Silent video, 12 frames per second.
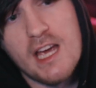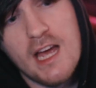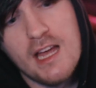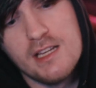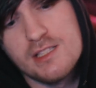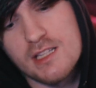
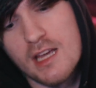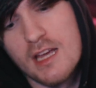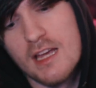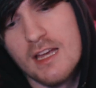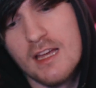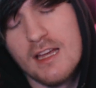guys,
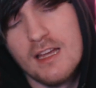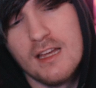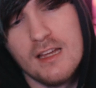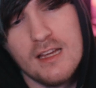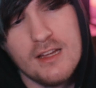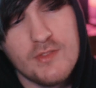
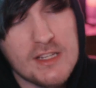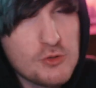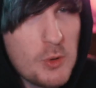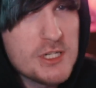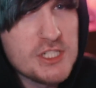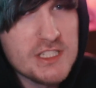thanks
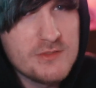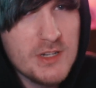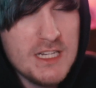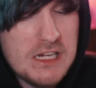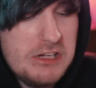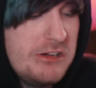for watching this
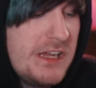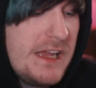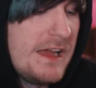video.